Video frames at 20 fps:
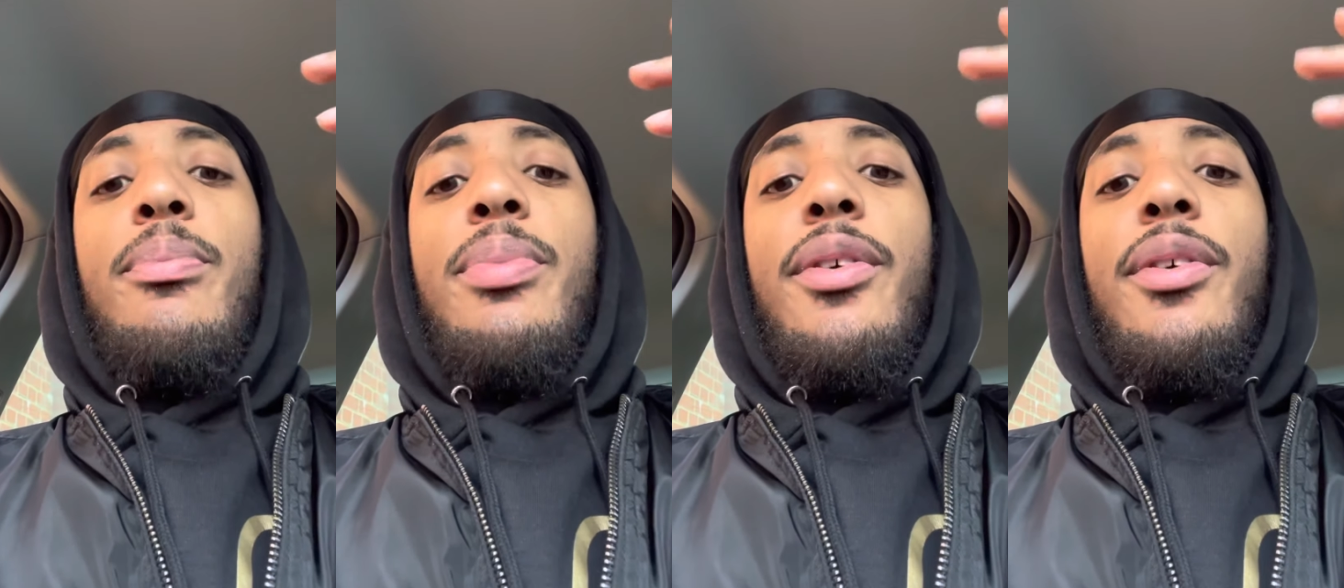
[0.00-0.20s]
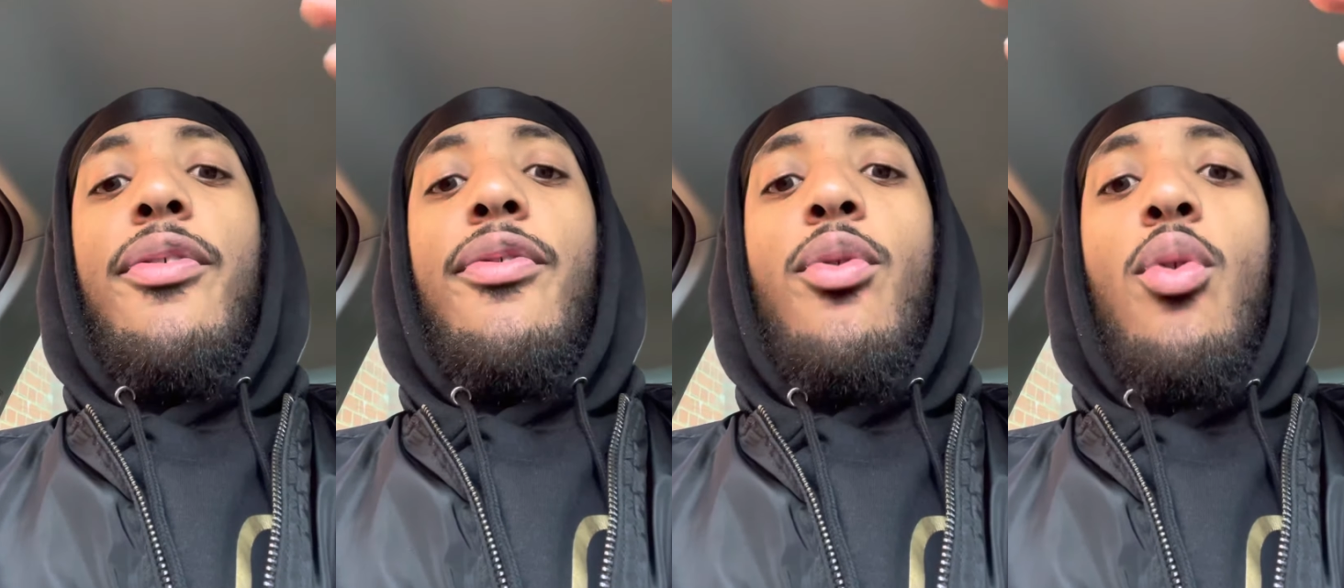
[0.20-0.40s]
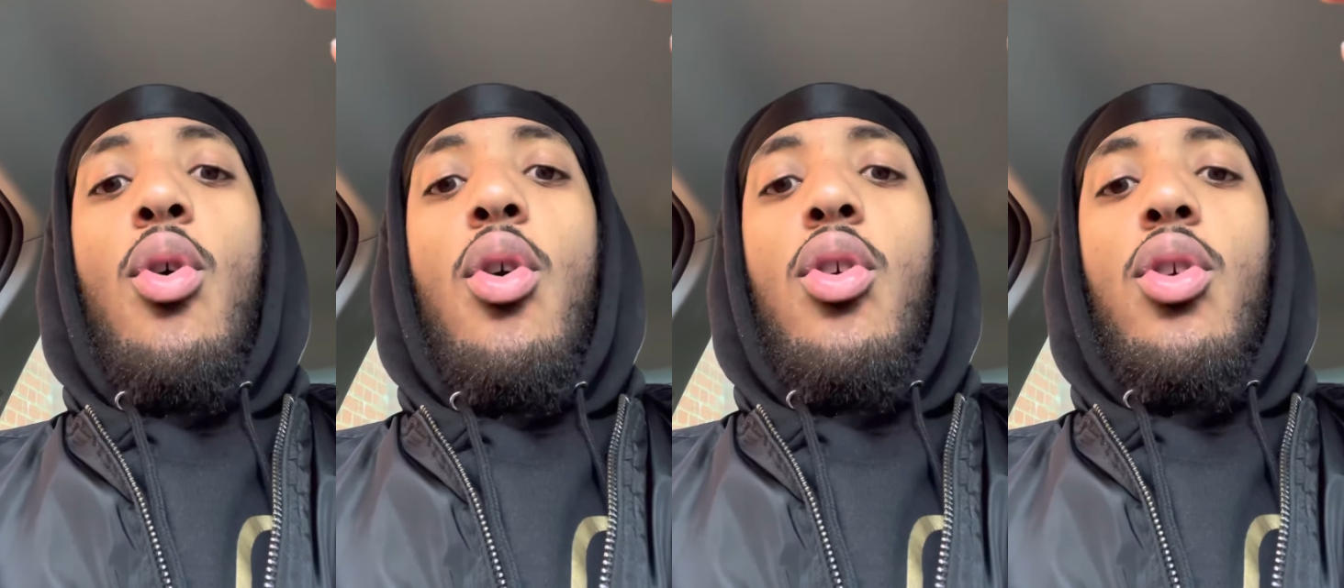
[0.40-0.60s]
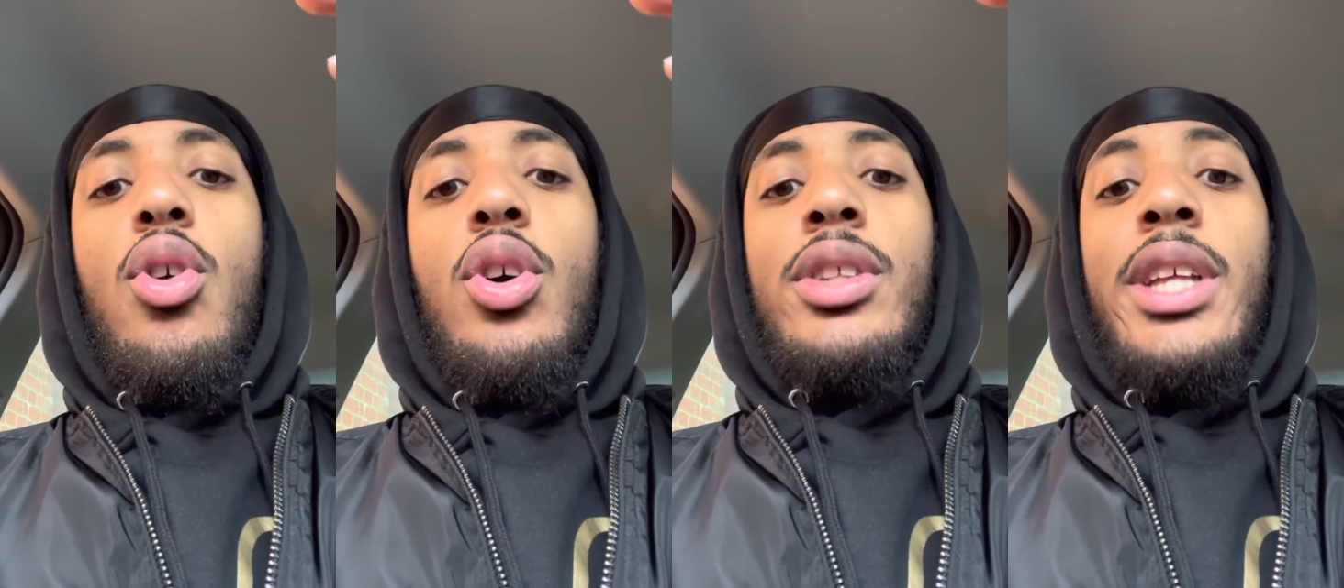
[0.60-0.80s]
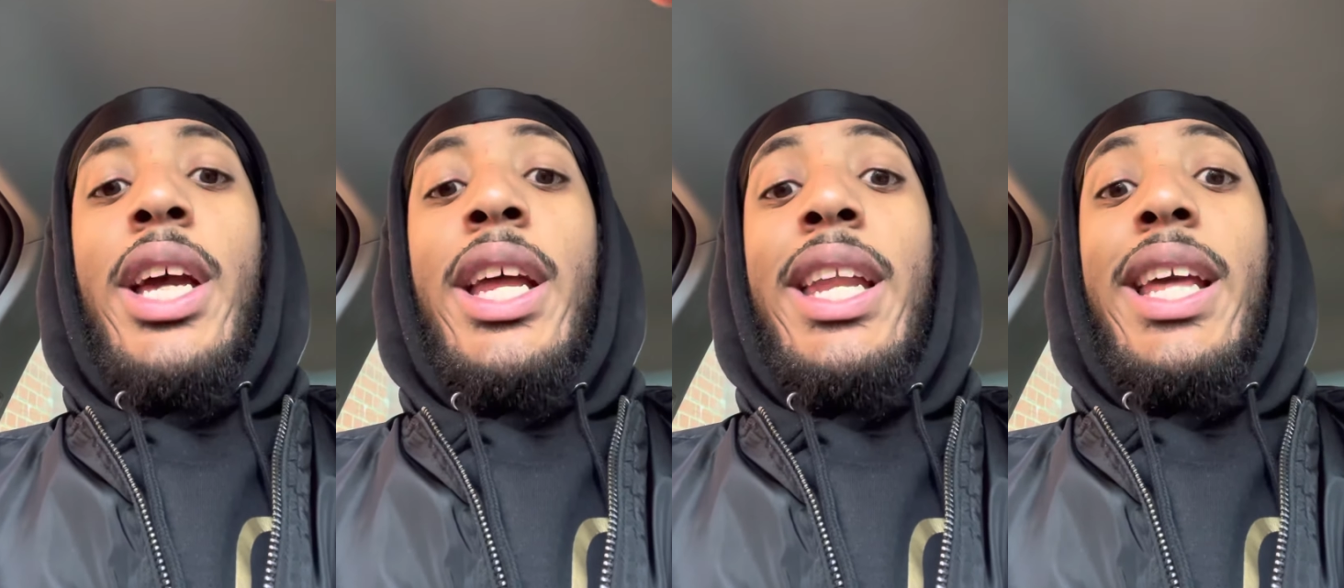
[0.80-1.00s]
before
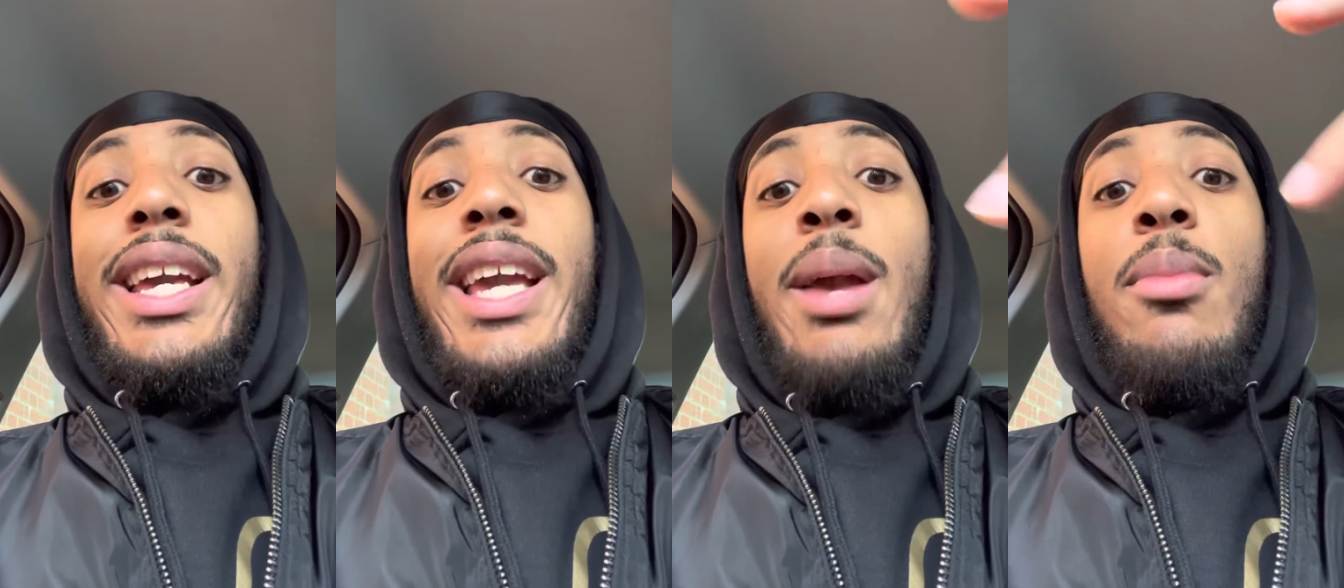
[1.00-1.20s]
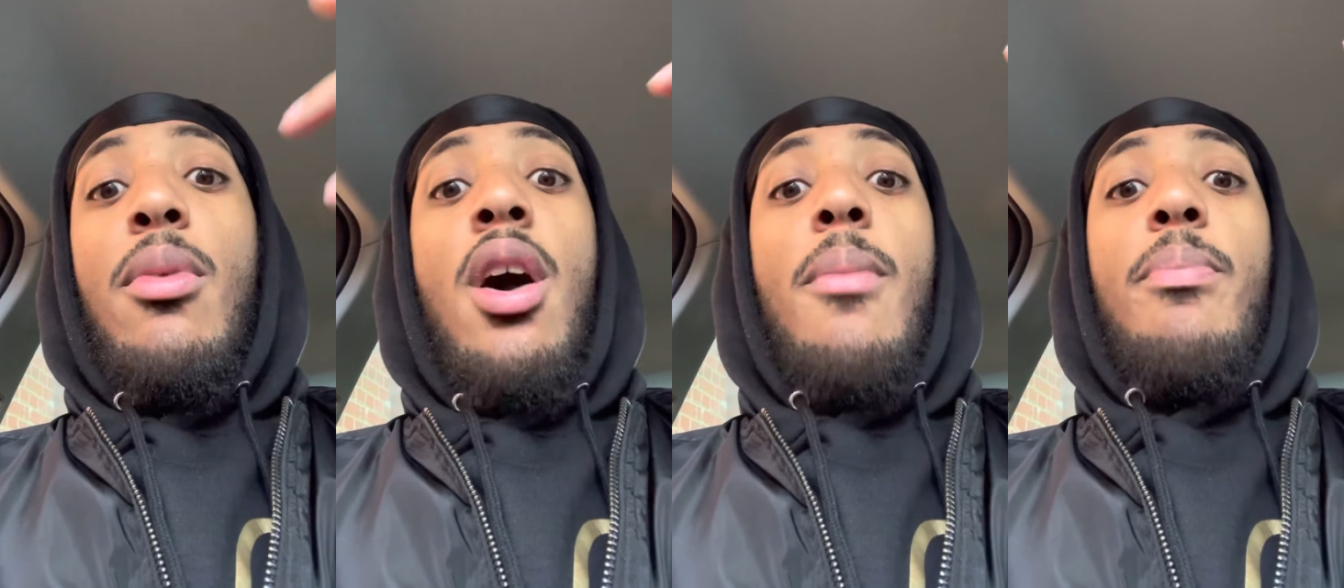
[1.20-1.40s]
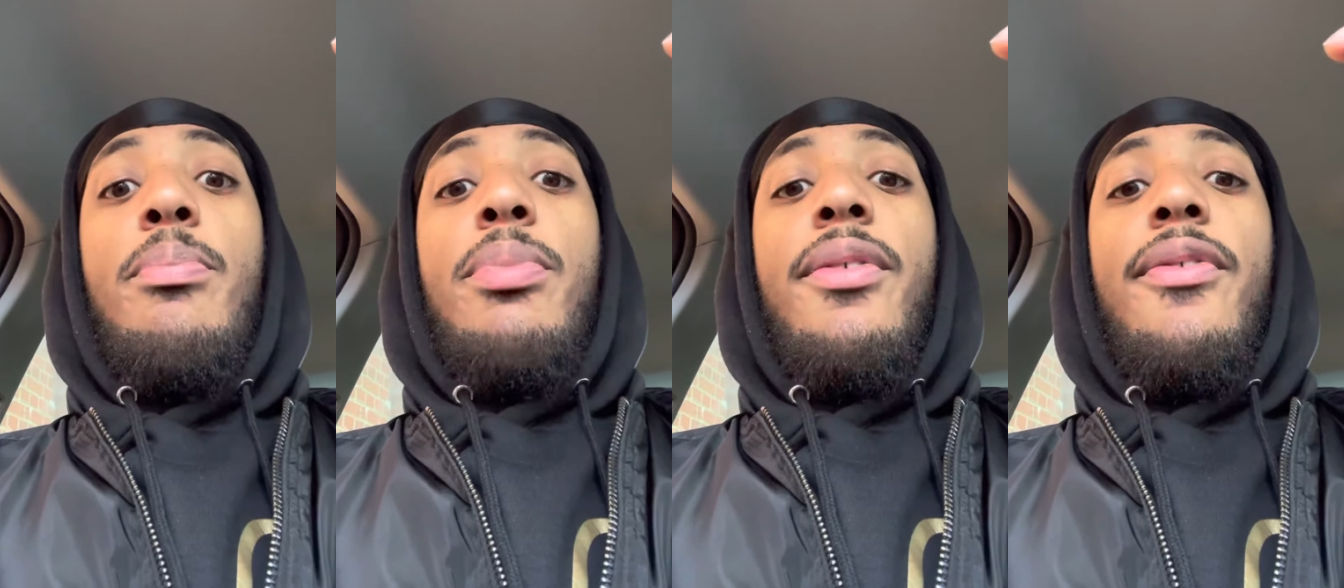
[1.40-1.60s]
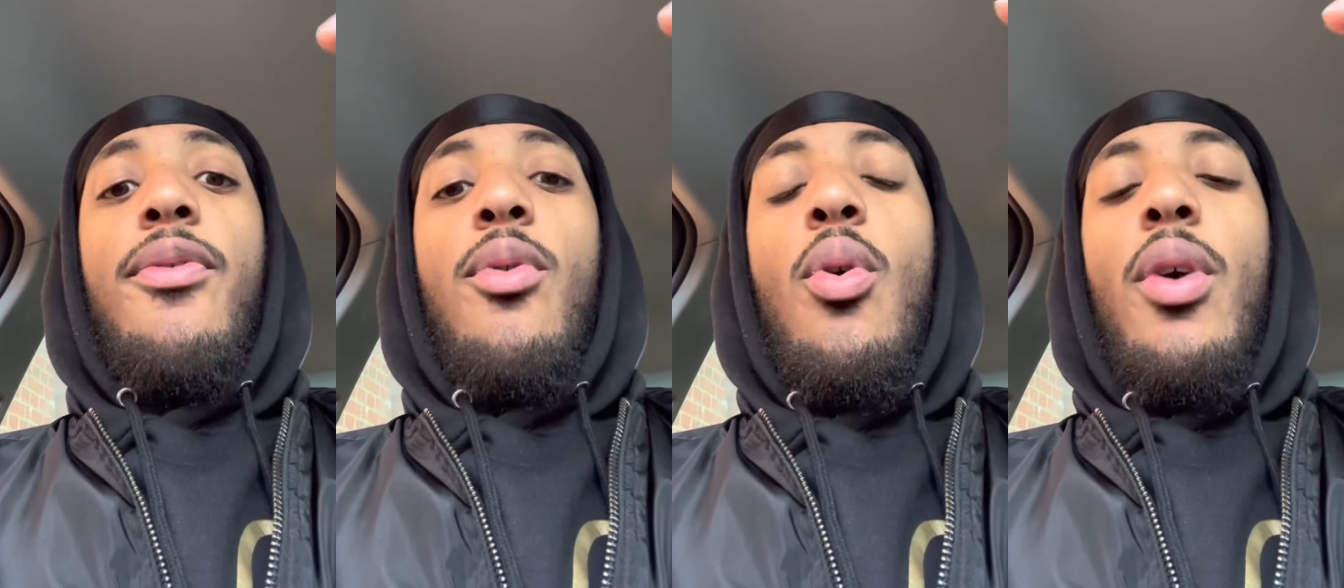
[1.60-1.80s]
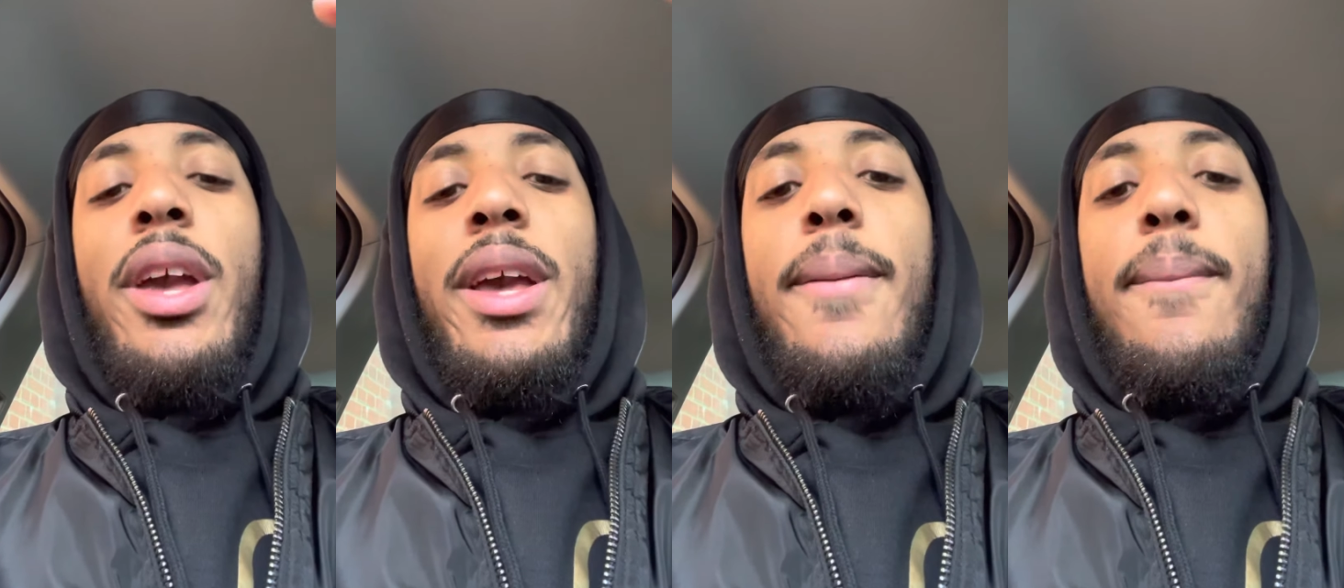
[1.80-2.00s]
God and it came up
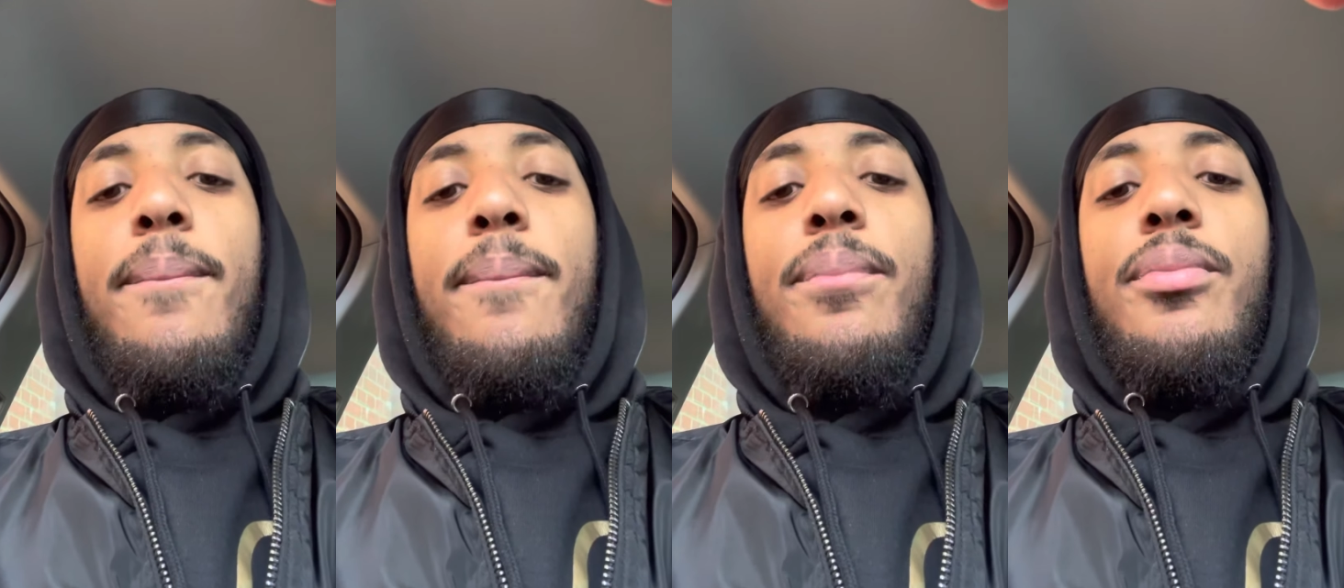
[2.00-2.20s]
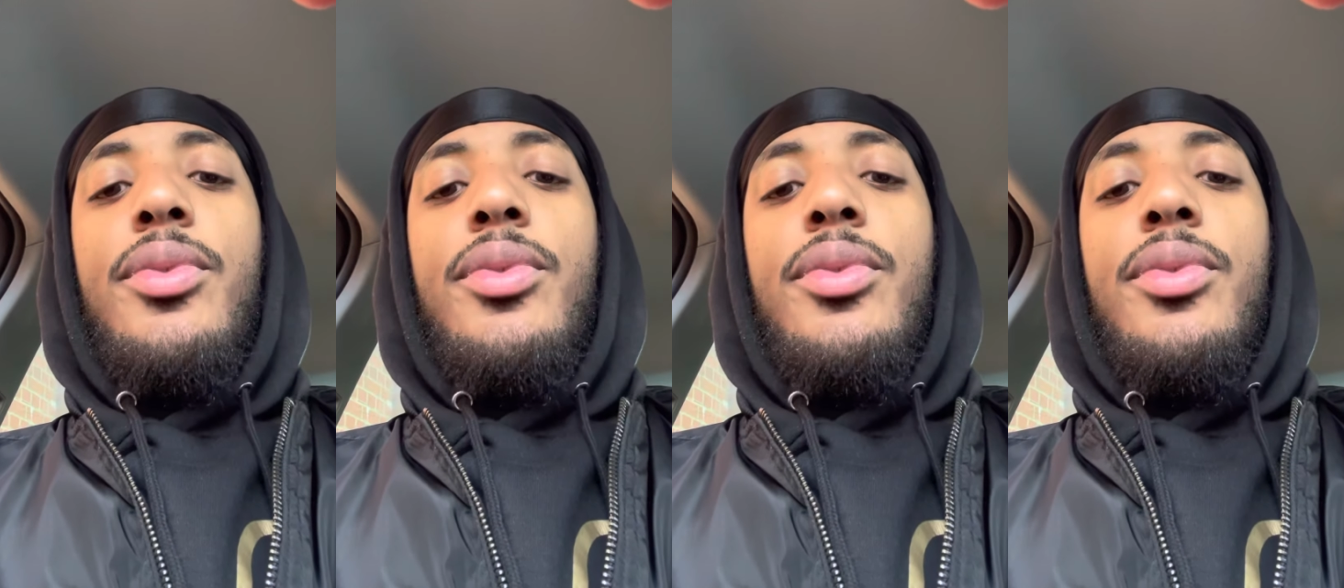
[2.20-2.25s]
before him.